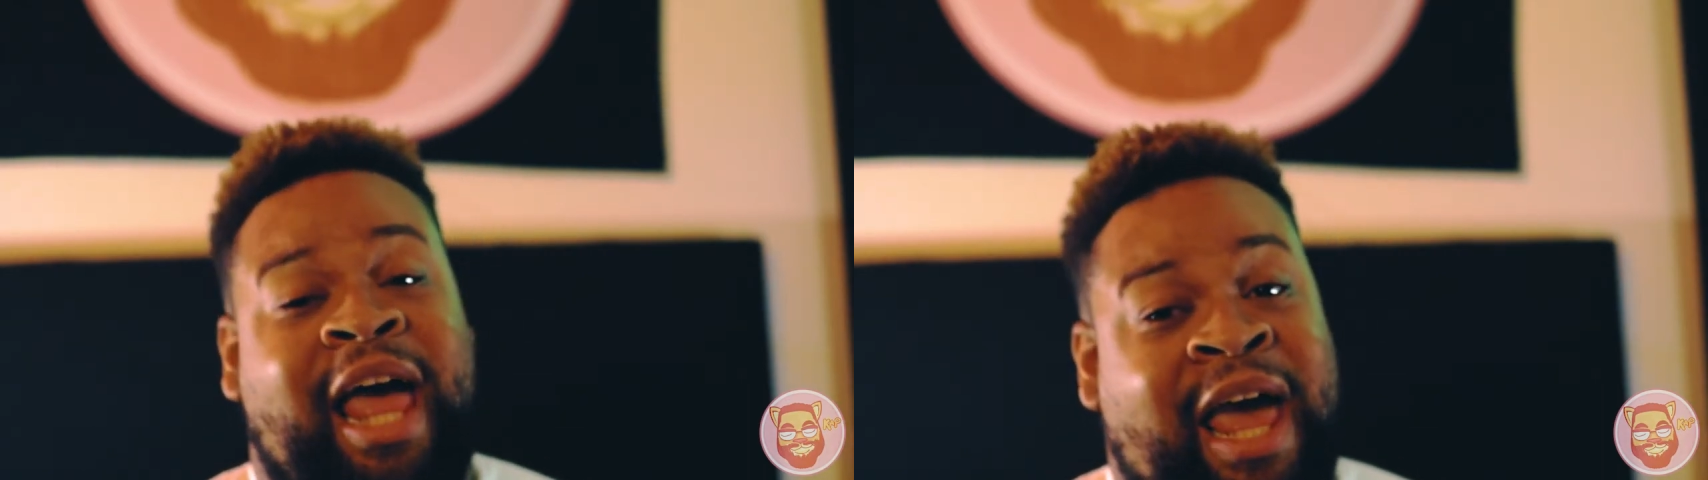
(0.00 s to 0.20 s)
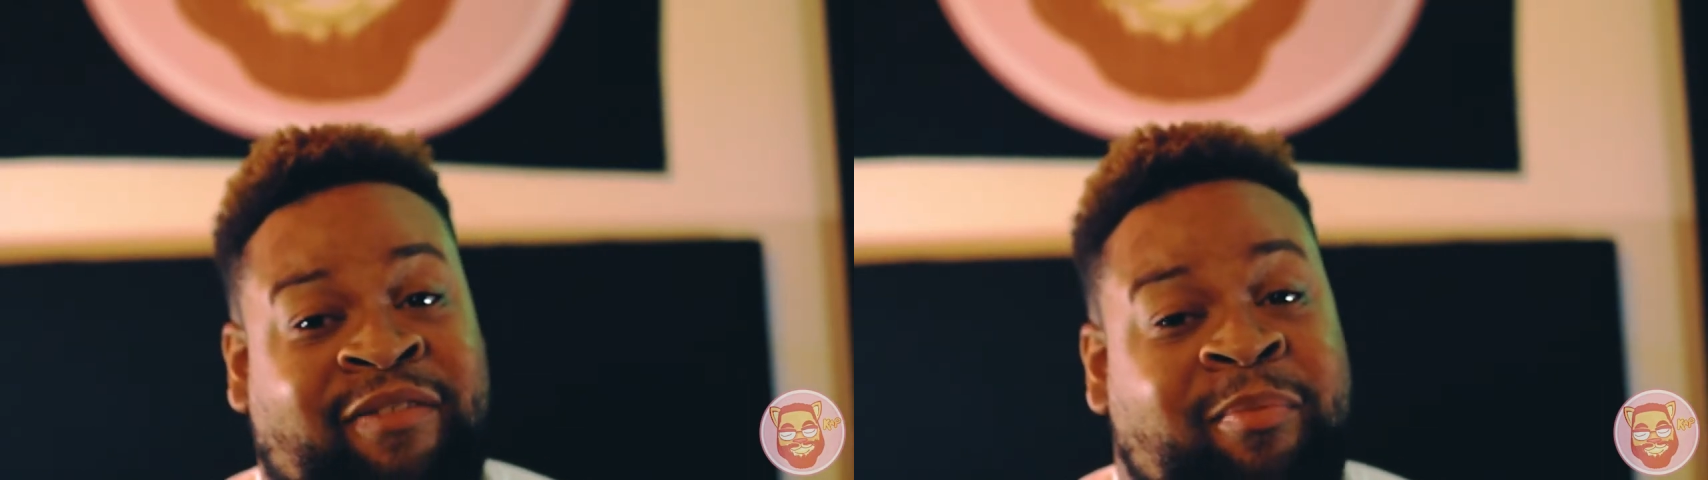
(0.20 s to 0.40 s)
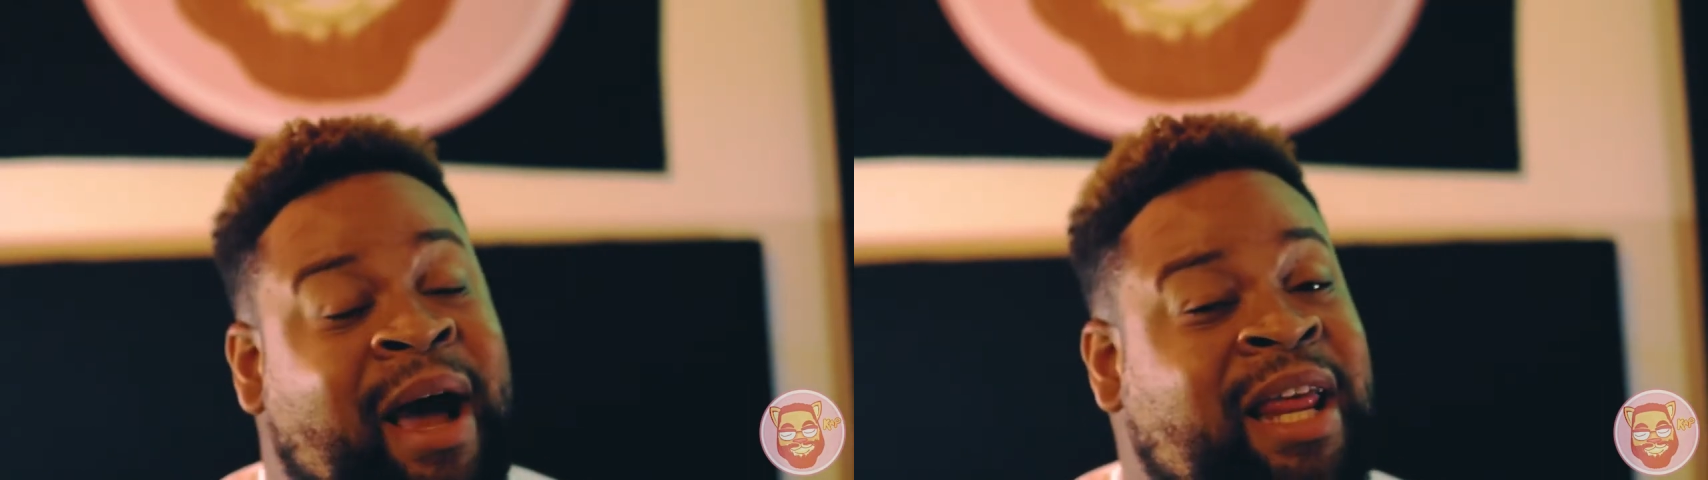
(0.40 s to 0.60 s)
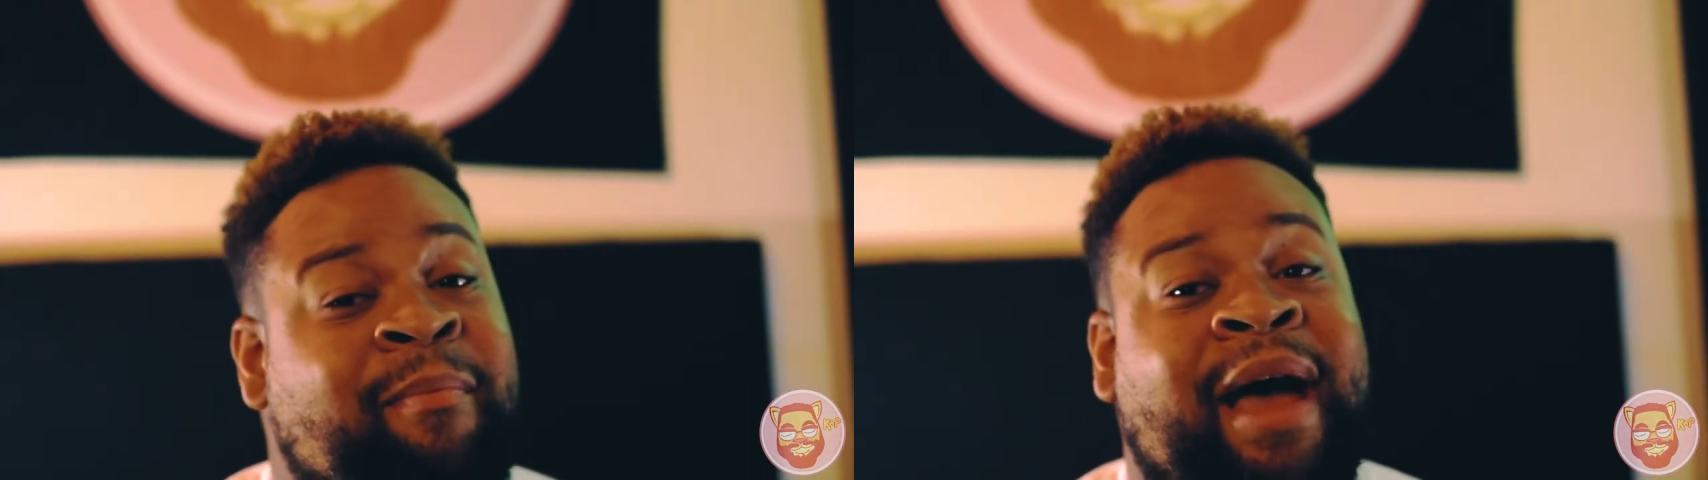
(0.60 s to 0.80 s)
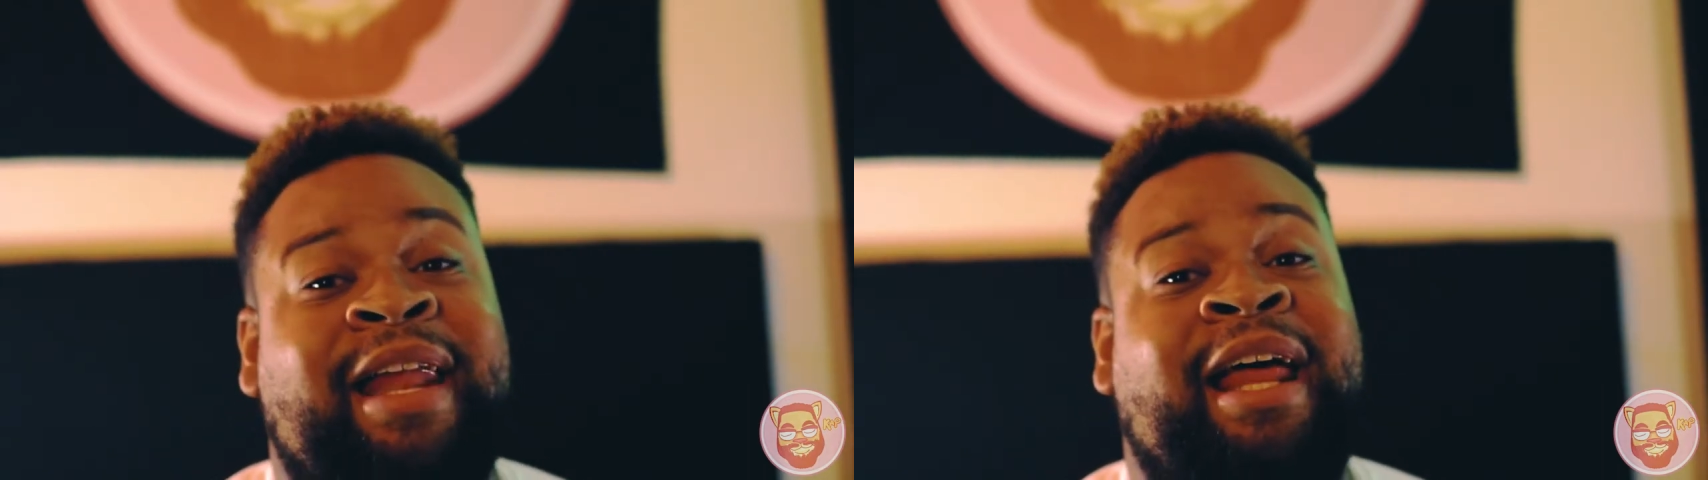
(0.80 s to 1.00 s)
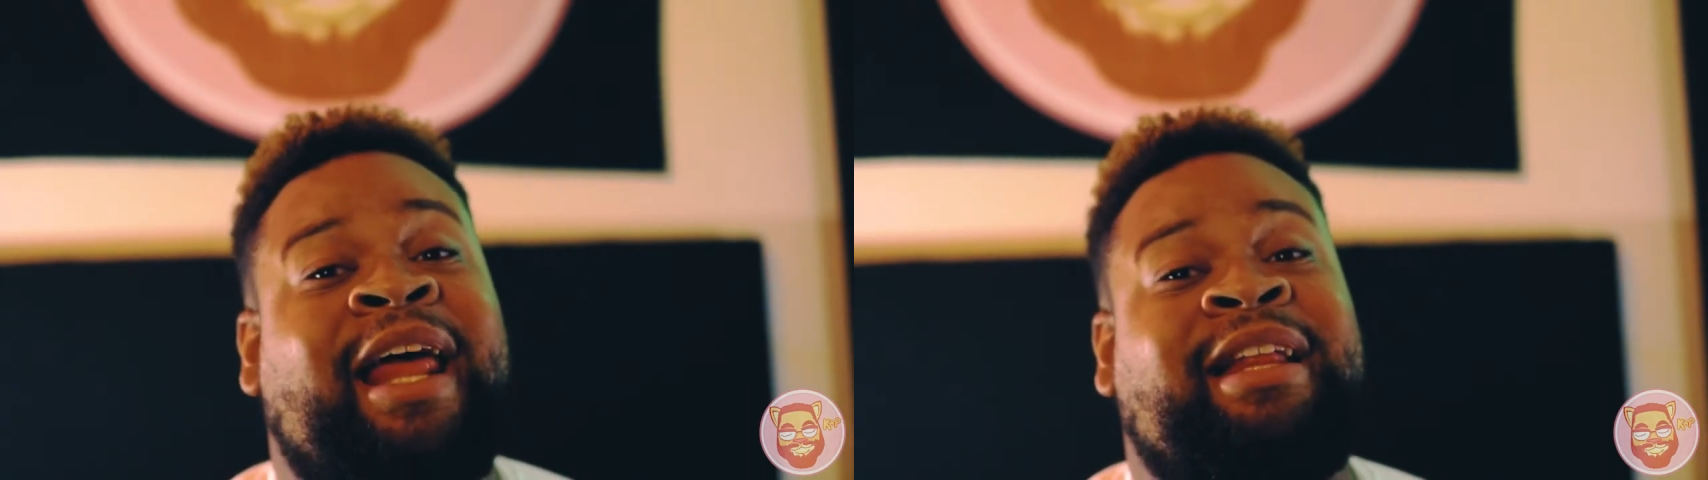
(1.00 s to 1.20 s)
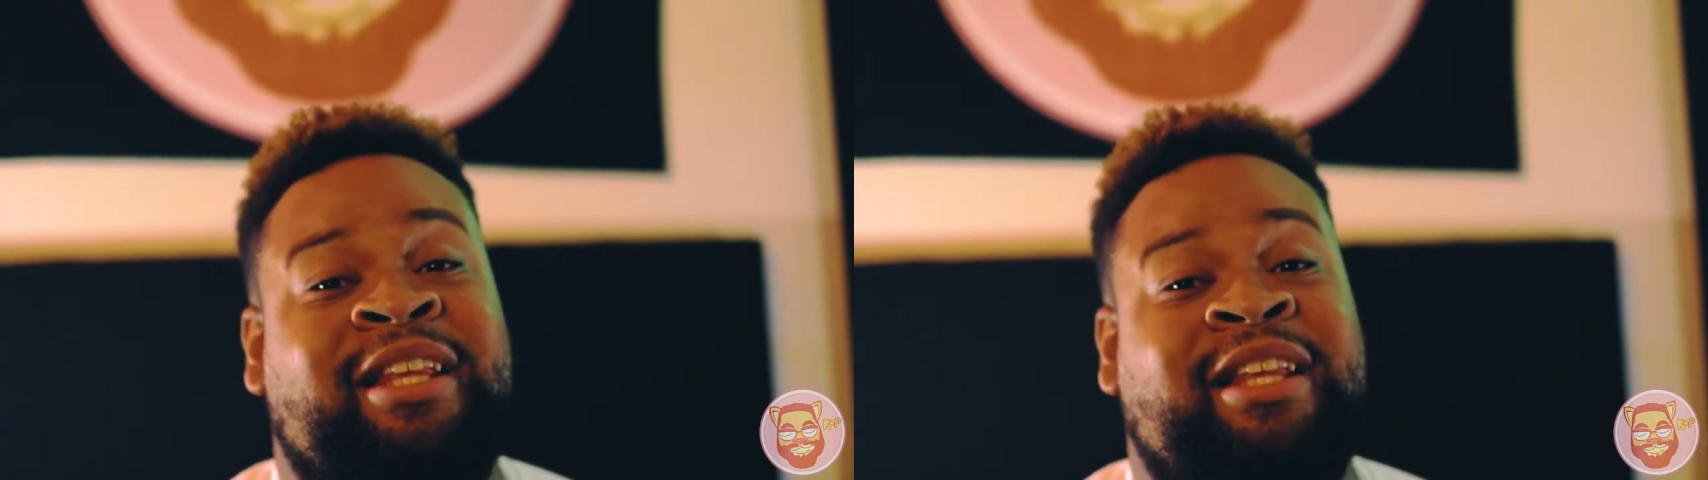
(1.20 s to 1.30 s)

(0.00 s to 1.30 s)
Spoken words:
everybody might not like